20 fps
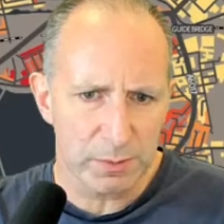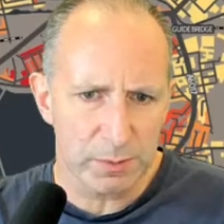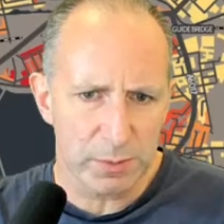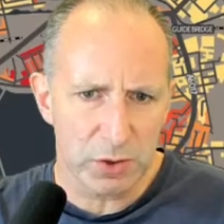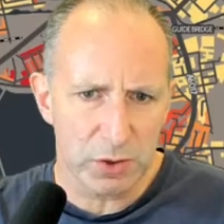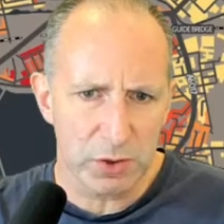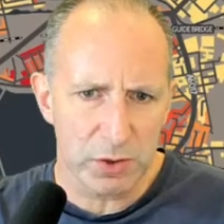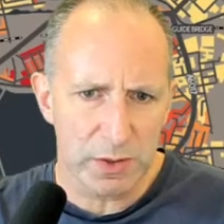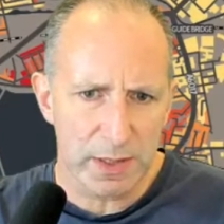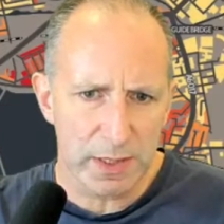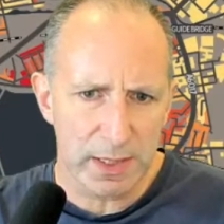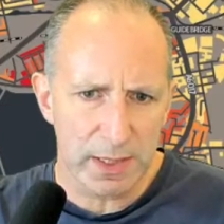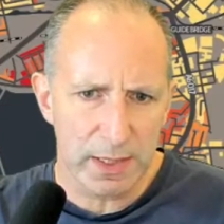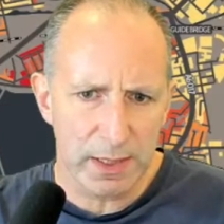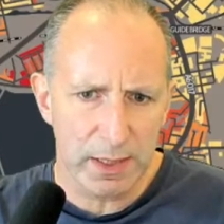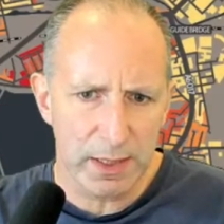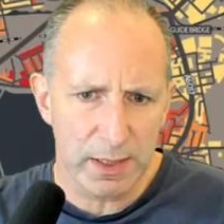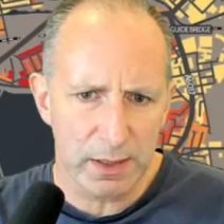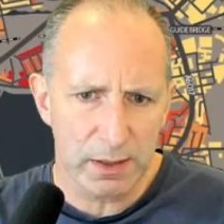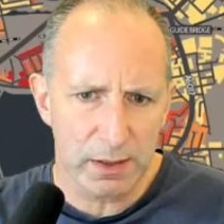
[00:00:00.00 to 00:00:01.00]
But you can see
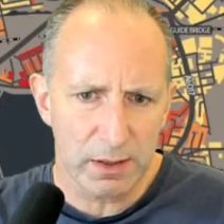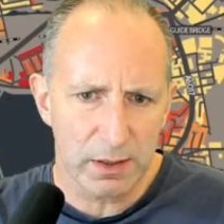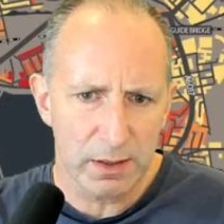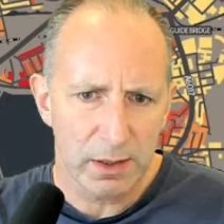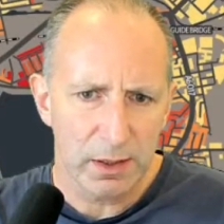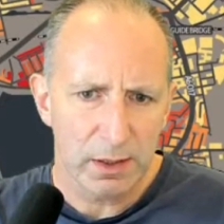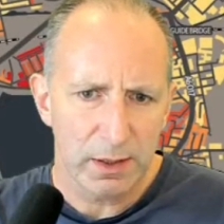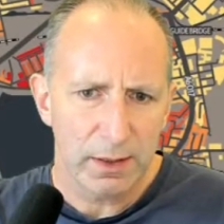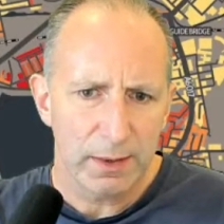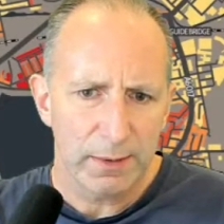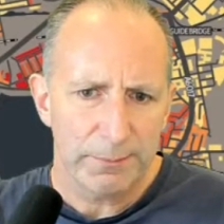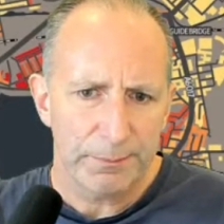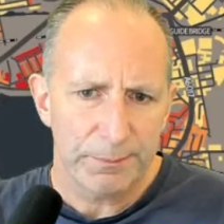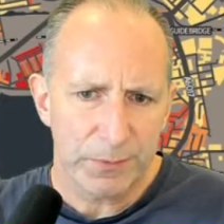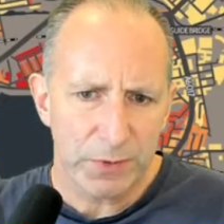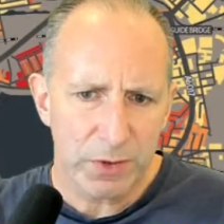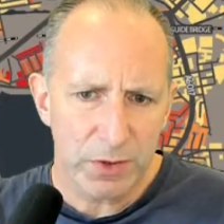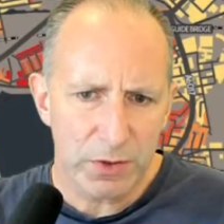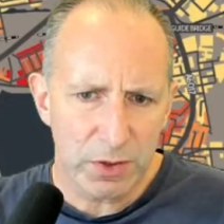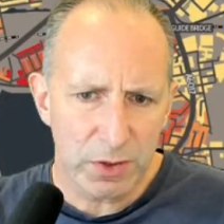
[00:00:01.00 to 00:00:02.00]
here,
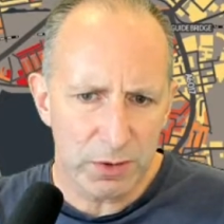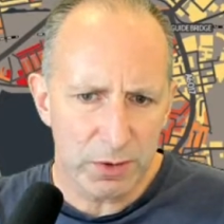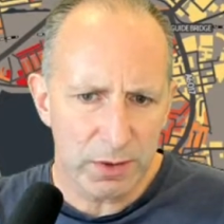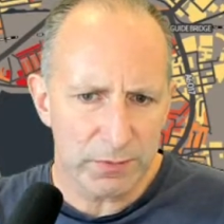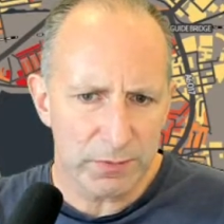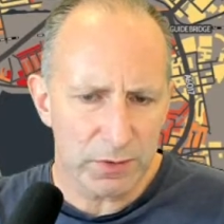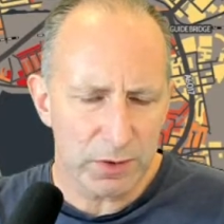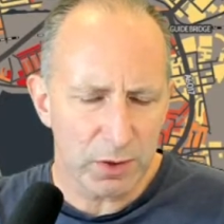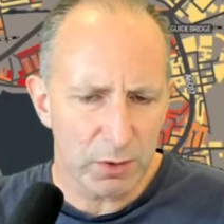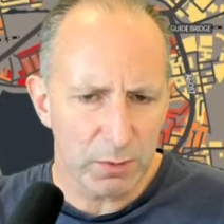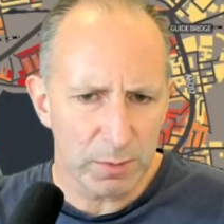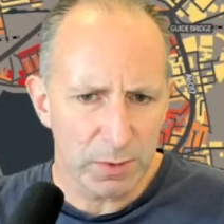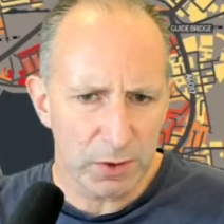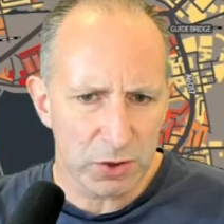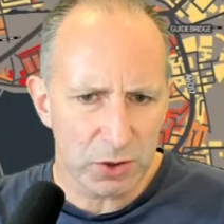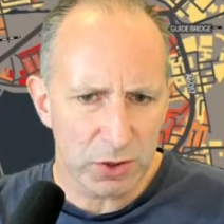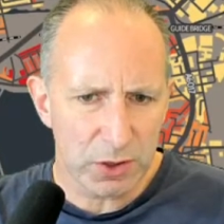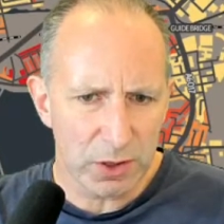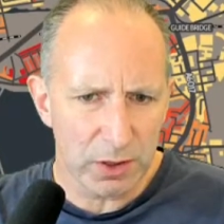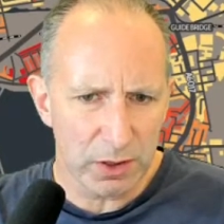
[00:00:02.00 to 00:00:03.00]
you don't have to go
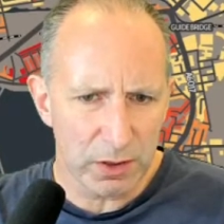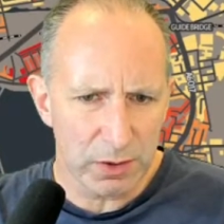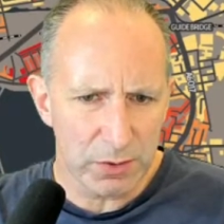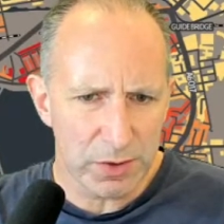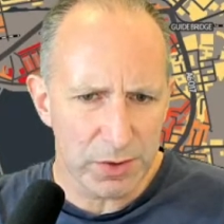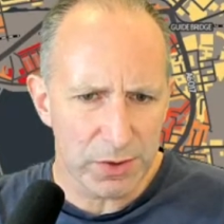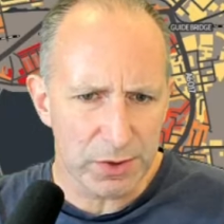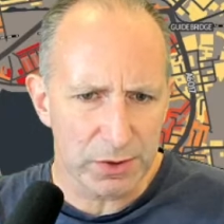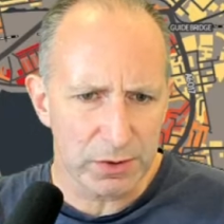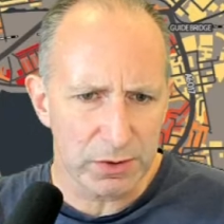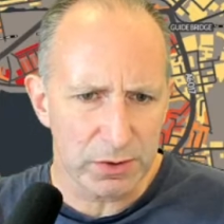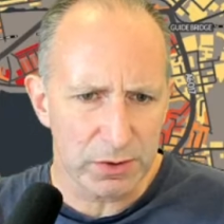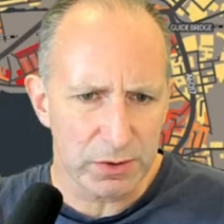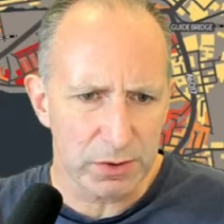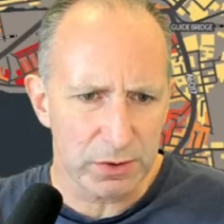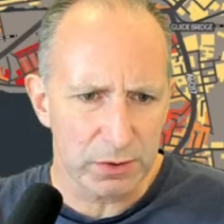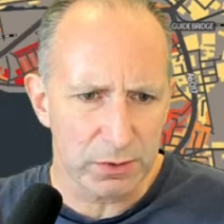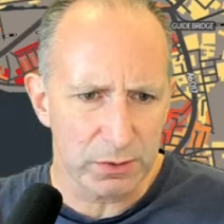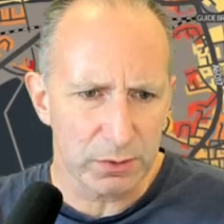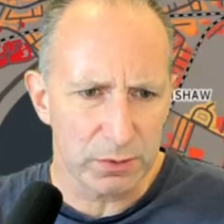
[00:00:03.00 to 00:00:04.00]
much closer
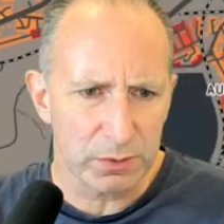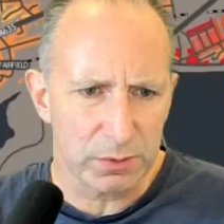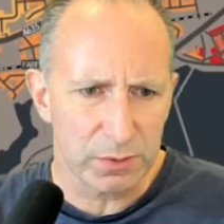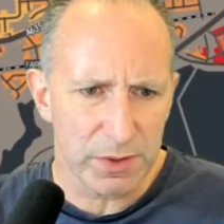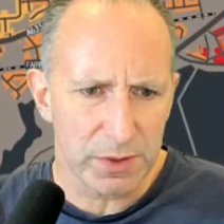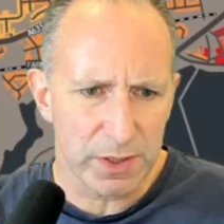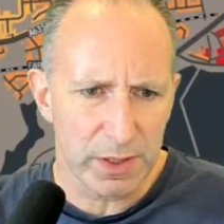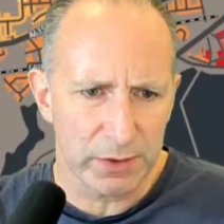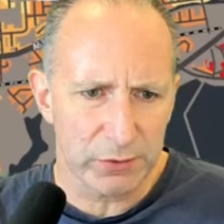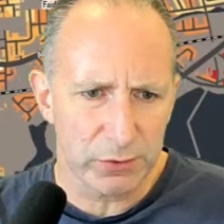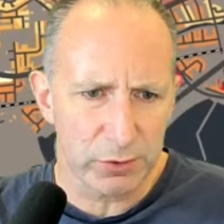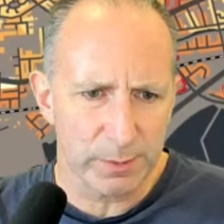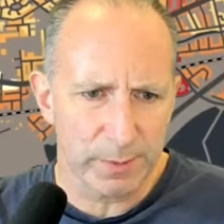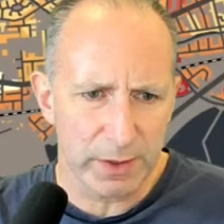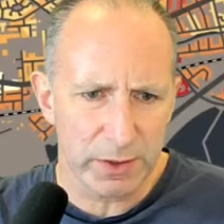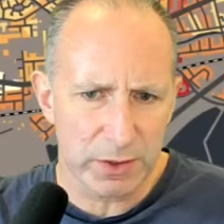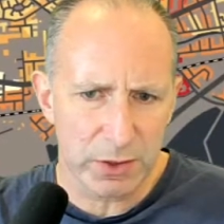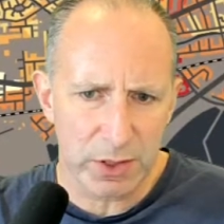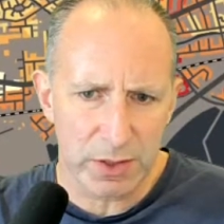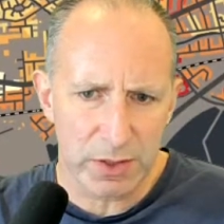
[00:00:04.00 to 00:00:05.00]
to central
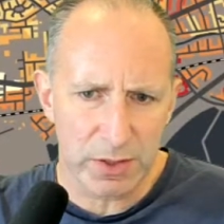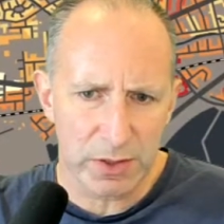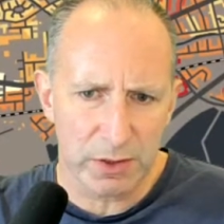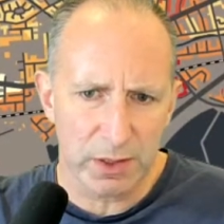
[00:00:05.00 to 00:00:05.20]
Manchester,